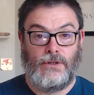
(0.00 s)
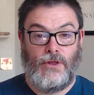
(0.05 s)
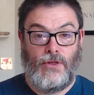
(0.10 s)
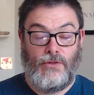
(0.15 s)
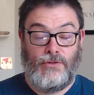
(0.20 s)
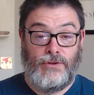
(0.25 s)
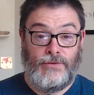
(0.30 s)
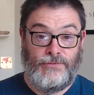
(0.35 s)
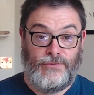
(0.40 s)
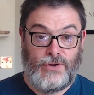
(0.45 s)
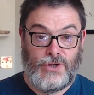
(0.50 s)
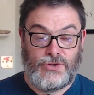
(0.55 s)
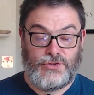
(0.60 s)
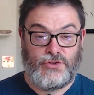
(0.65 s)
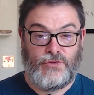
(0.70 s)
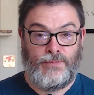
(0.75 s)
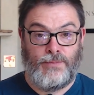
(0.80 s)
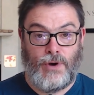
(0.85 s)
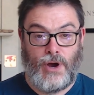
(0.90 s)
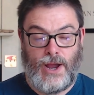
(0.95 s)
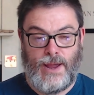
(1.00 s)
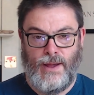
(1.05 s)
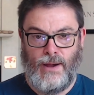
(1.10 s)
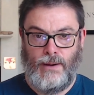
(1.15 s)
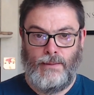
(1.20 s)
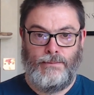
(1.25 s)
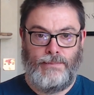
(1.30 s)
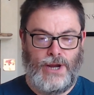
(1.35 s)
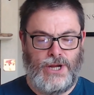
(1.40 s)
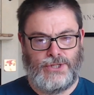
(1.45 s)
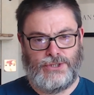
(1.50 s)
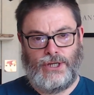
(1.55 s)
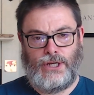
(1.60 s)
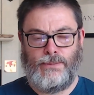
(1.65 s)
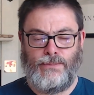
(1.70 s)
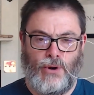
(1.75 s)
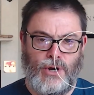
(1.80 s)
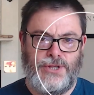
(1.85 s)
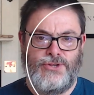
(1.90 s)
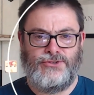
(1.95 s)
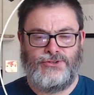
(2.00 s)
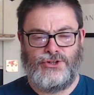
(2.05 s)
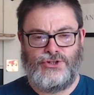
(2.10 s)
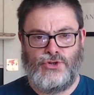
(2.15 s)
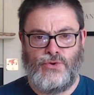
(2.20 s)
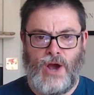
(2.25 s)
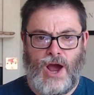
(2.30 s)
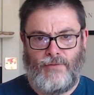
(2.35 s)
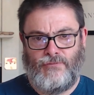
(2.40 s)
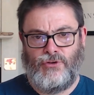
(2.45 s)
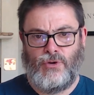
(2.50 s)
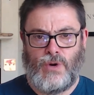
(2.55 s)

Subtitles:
The first of my basic points that you have to